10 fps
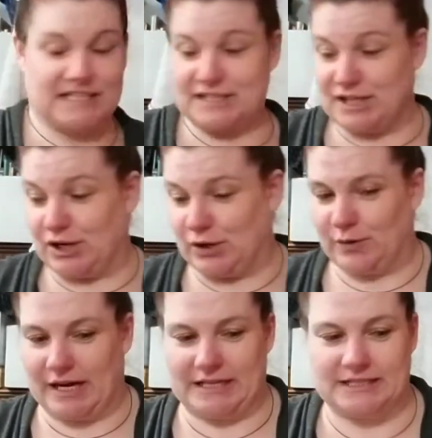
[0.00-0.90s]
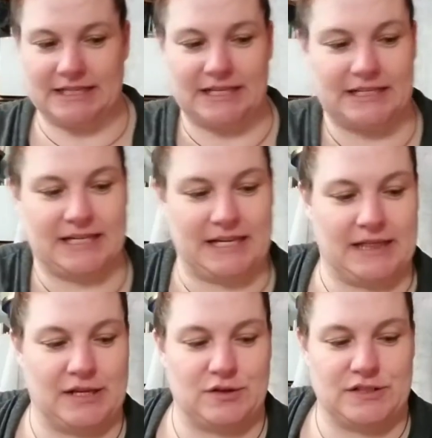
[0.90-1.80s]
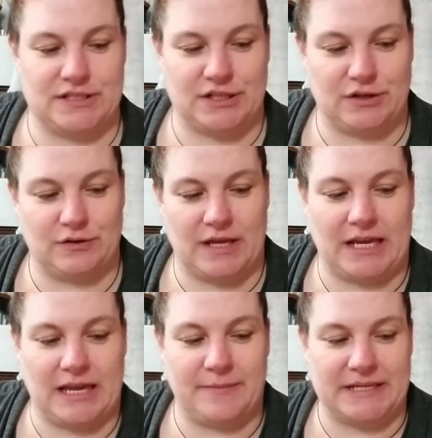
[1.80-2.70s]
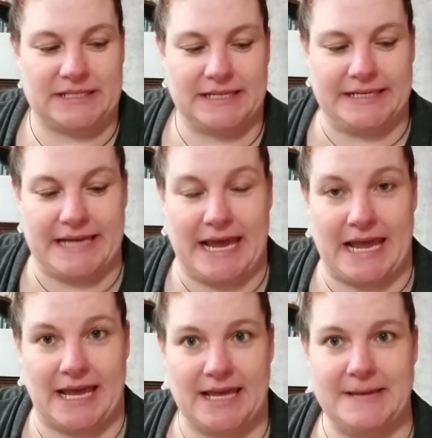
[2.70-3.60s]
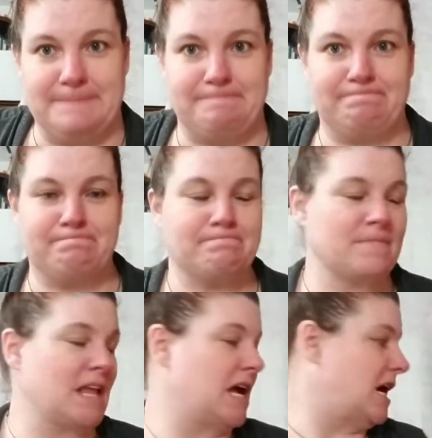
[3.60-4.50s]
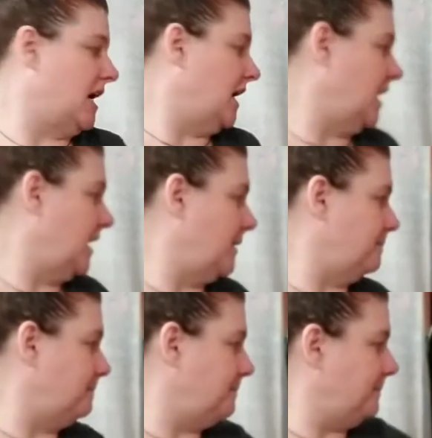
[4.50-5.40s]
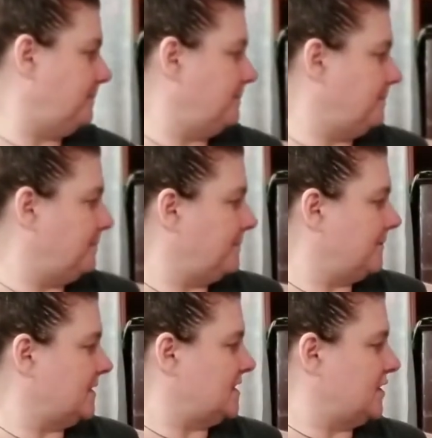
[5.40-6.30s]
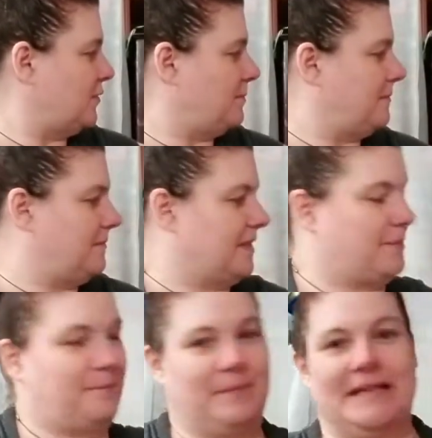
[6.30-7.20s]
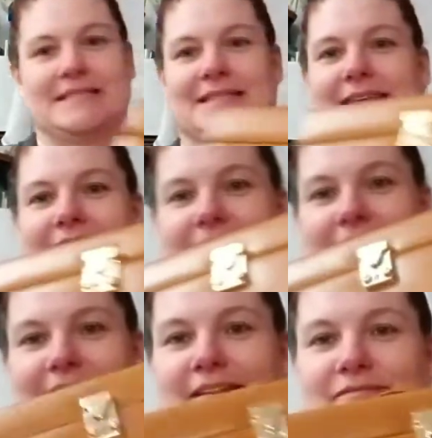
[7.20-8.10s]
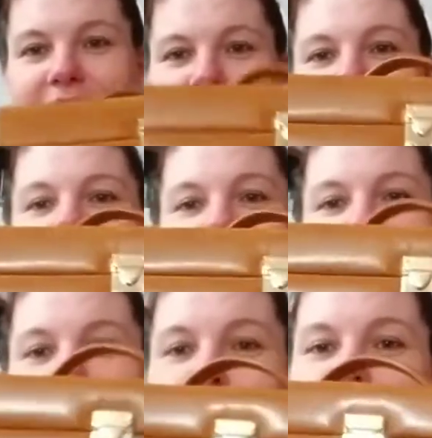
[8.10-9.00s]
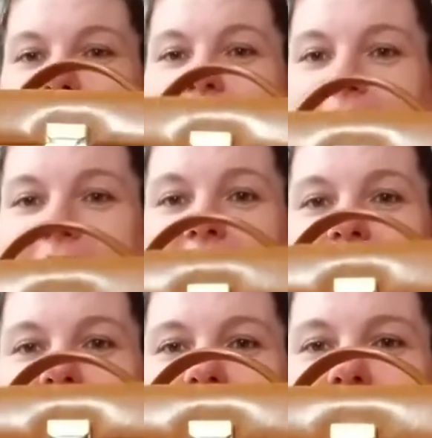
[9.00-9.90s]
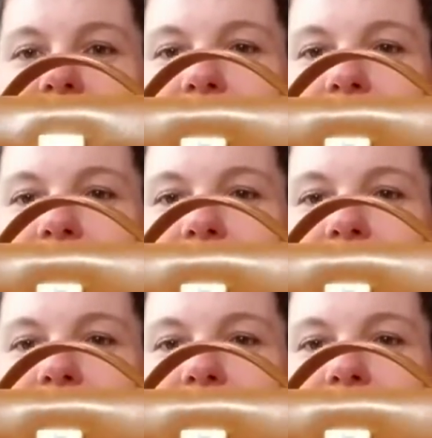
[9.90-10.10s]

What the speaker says: So, I did get those two. They came in today. So, the best thing that I found at Goodwill was this,